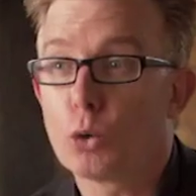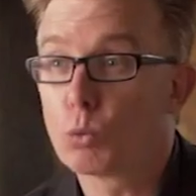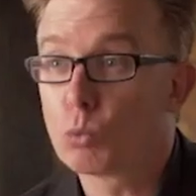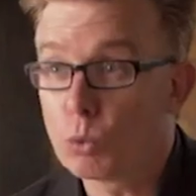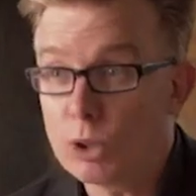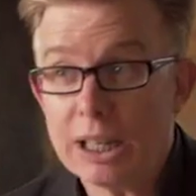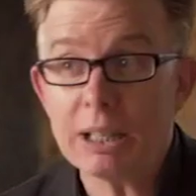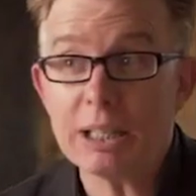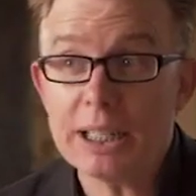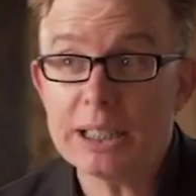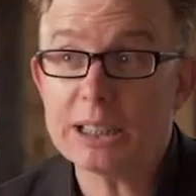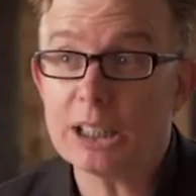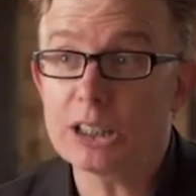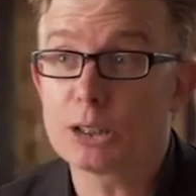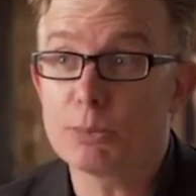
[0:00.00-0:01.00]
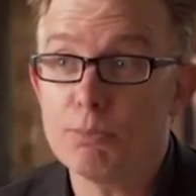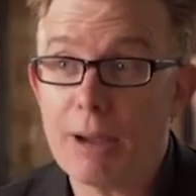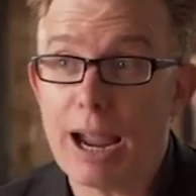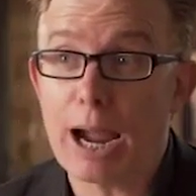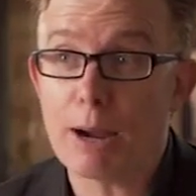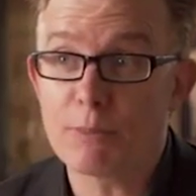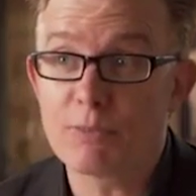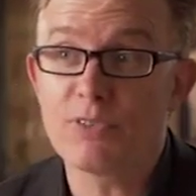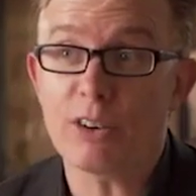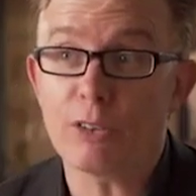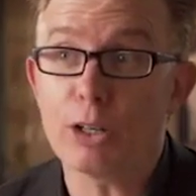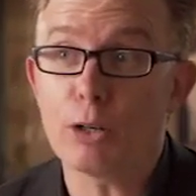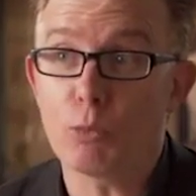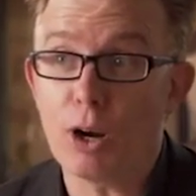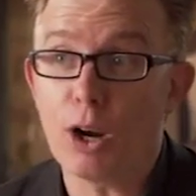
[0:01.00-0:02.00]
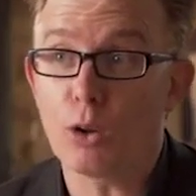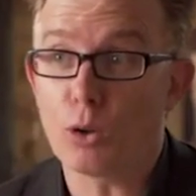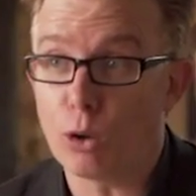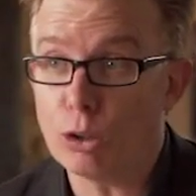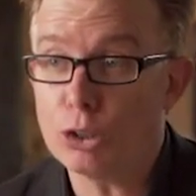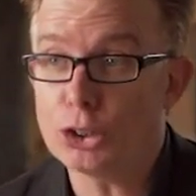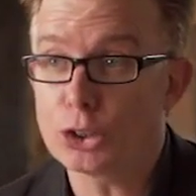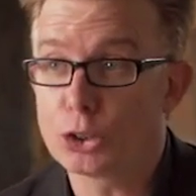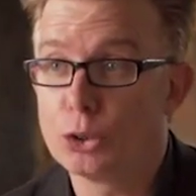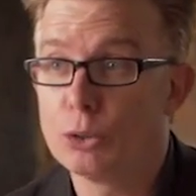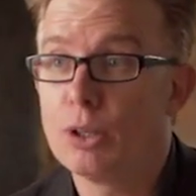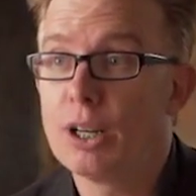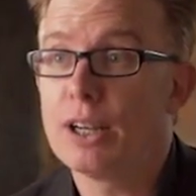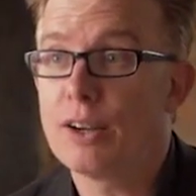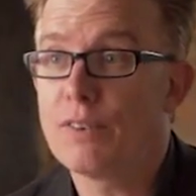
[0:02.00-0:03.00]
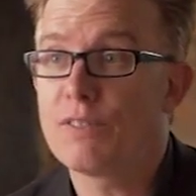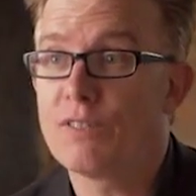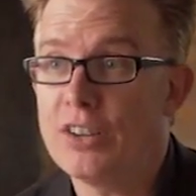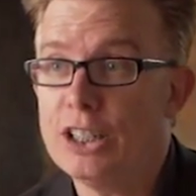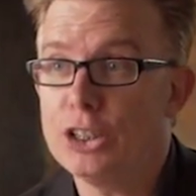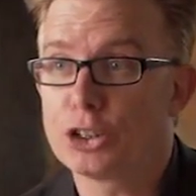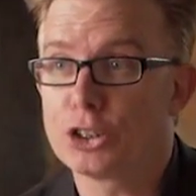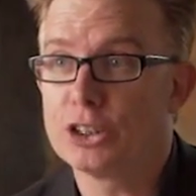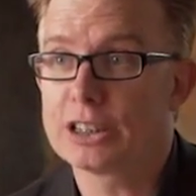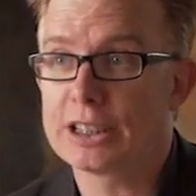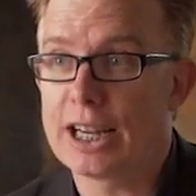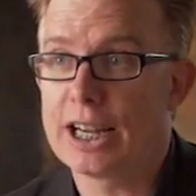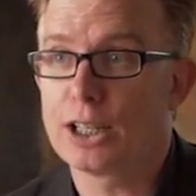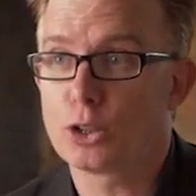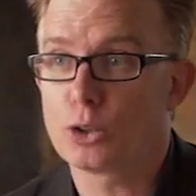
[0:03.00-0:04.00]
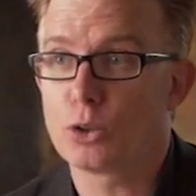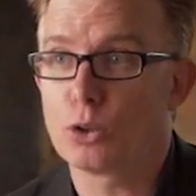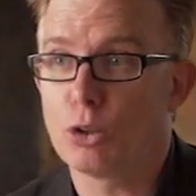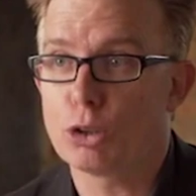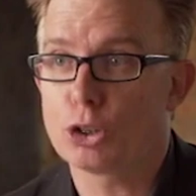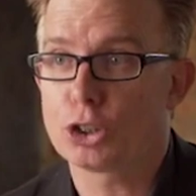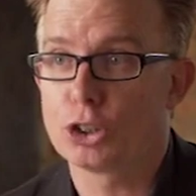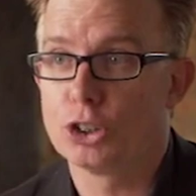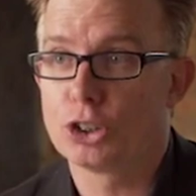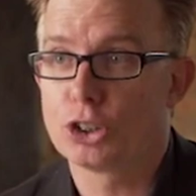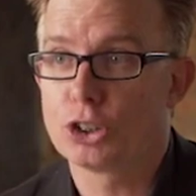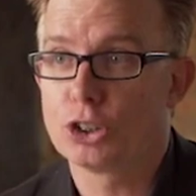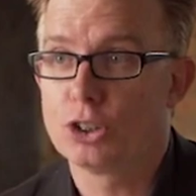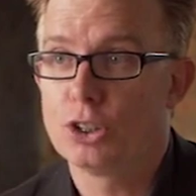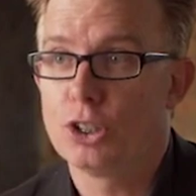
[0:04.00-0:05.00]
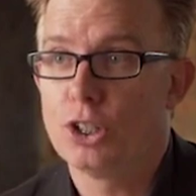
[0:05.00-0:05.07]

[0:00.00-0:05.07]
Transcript: really does map very well onto Ephesians and Colossians.